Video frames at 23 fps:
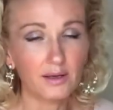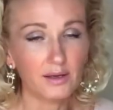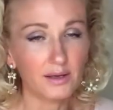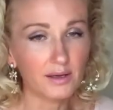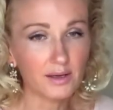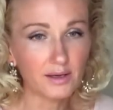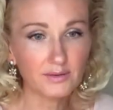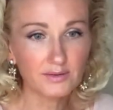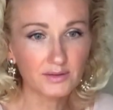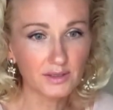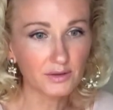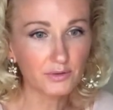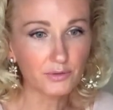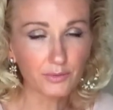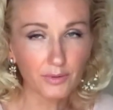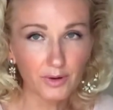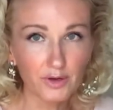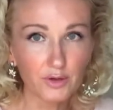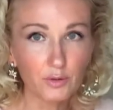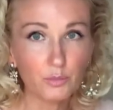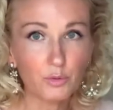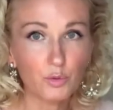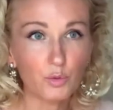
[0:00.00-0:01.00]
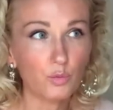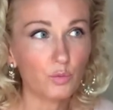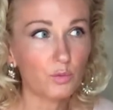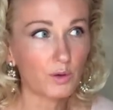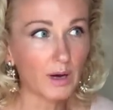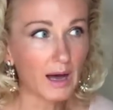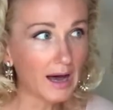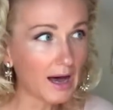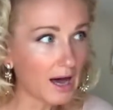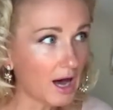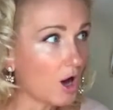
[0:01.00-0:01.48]
it's incredible
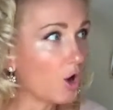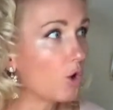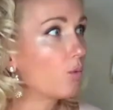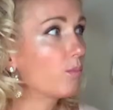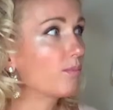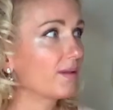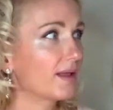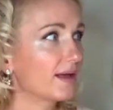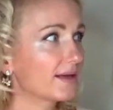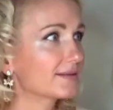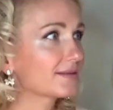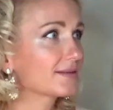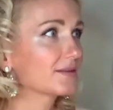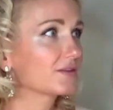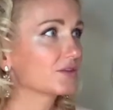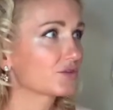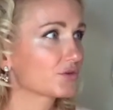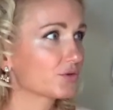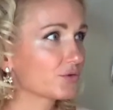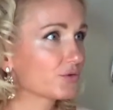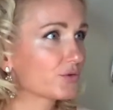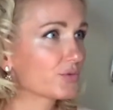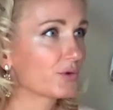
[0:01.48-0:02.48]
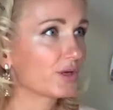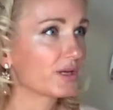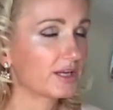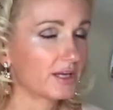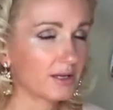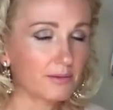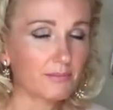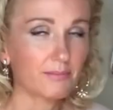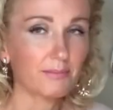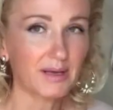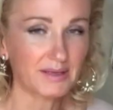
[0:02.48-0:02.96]
how plastic surgery
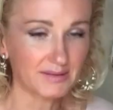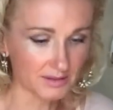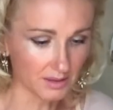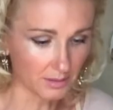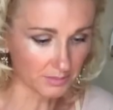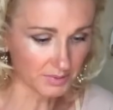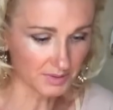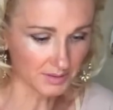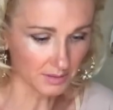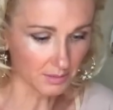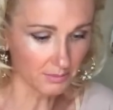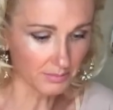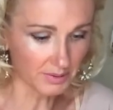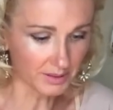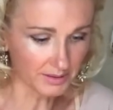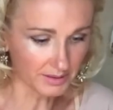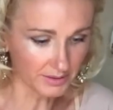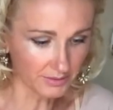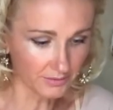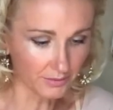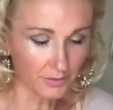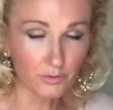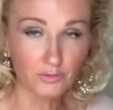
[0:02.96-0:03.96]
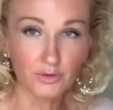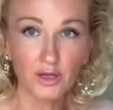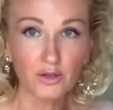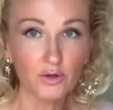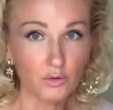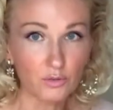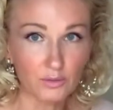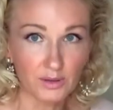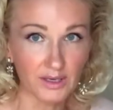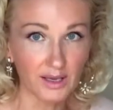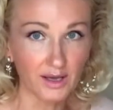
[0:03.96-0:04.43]
can mess up somebody, not
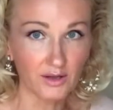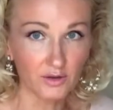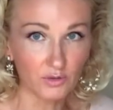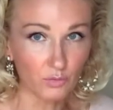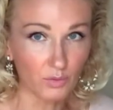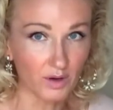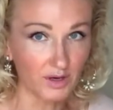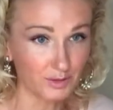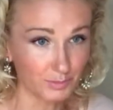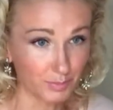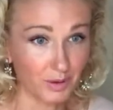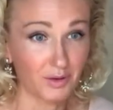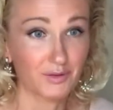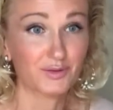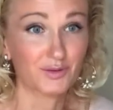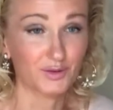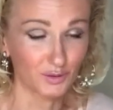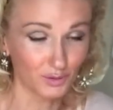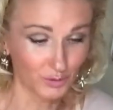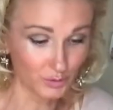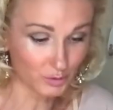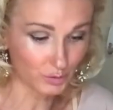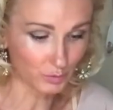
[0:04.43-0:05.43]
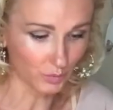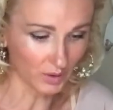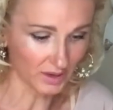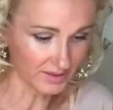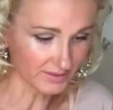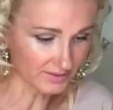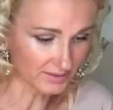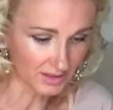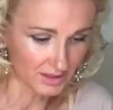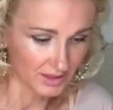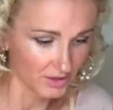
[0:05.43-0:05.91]
only health-wise, but also
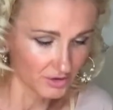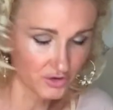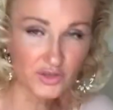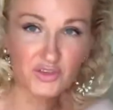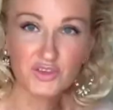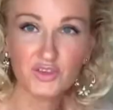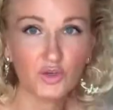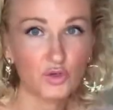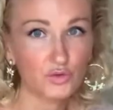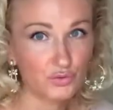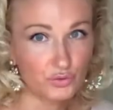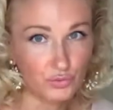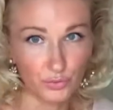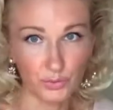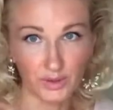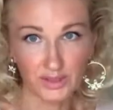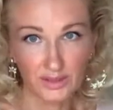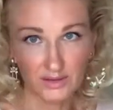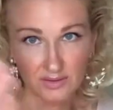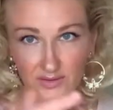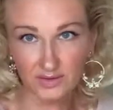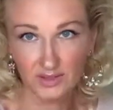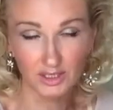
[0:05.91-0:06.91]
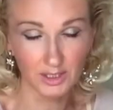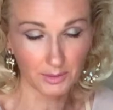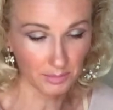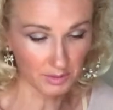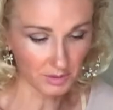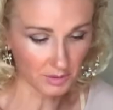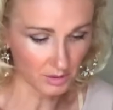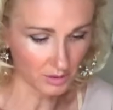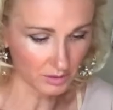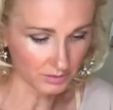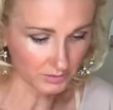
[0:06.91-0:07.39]
look-wise. Just don't do it. Skip
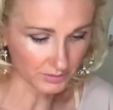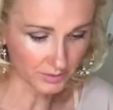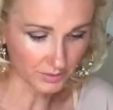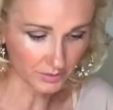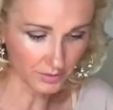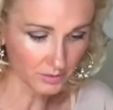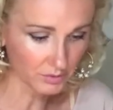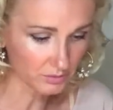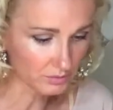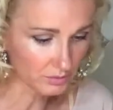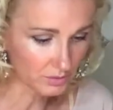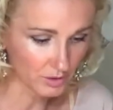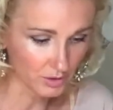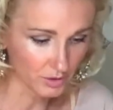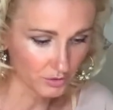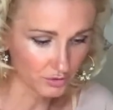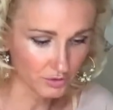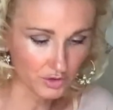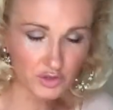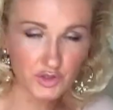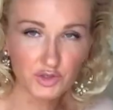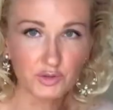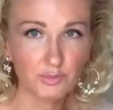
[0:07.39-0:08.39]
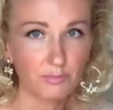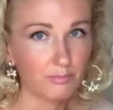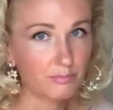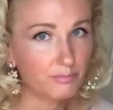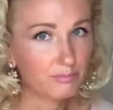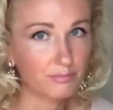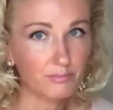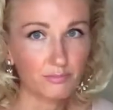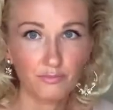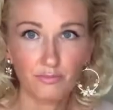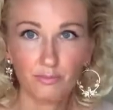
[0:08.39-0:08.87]
it all, just
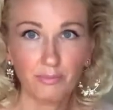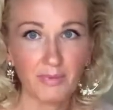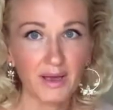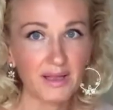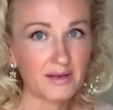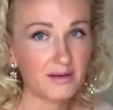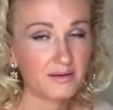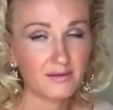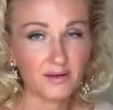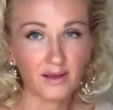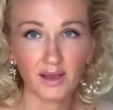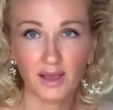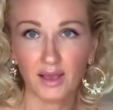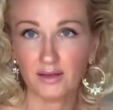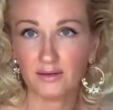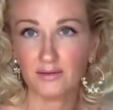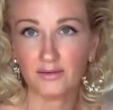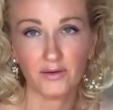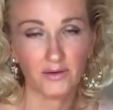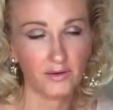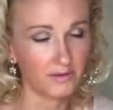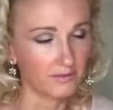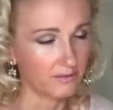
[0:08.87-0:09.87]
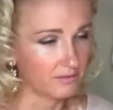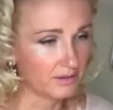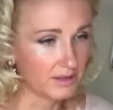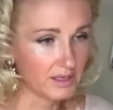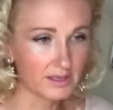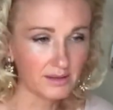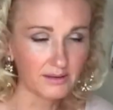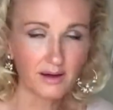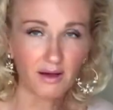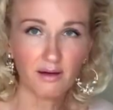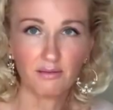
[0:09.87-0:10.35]
meditate,
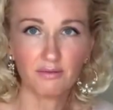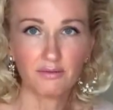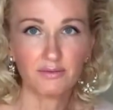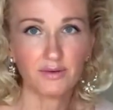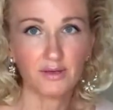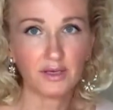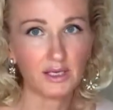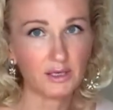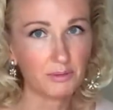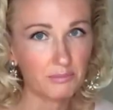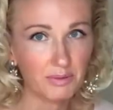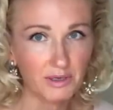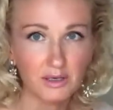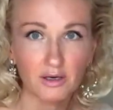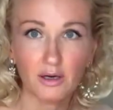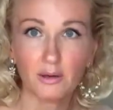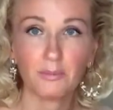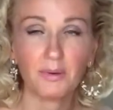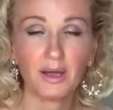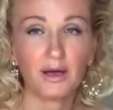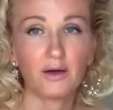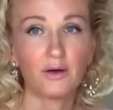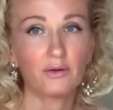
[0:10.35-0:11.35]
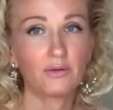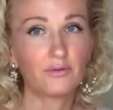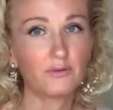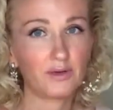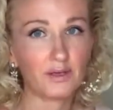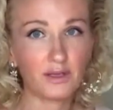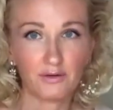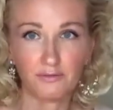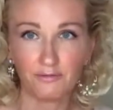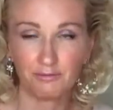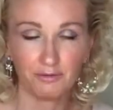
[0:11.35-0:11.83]
eat healthy, become
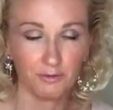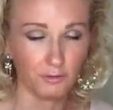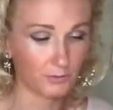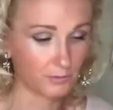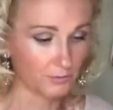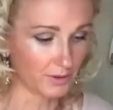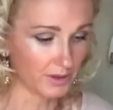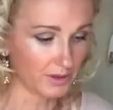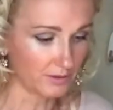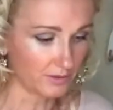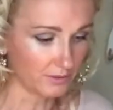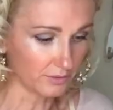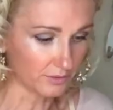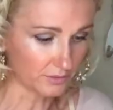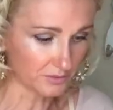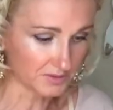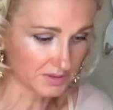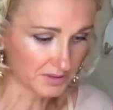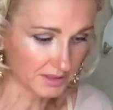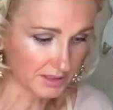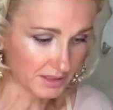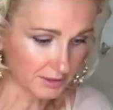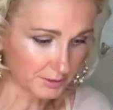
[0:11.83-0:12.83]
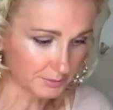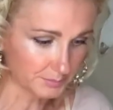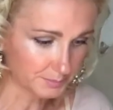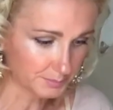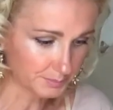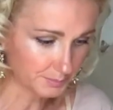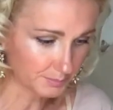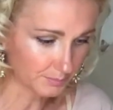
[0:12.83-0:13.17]
healthy, and feel great in your skin.